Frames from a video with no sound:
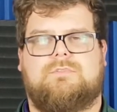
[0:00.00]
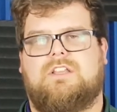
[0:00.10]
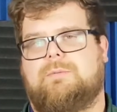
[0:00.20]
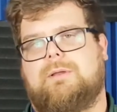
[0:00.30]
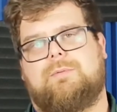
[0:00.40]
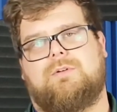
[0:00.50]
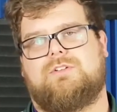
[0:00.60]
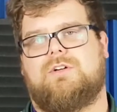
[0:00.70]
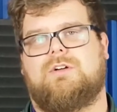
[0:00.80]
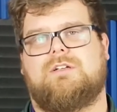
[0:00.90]
the people in
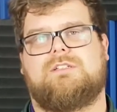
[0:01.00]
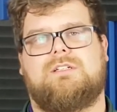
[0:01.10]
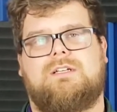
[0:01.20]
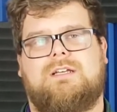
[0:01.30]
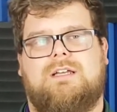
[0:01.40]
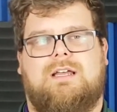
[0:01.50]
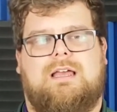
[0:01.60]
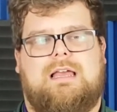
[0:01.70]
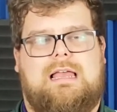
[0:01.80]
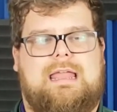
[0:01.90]
charge,
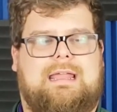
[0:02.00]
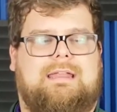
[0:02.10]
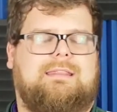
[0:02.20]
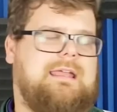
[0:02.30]
and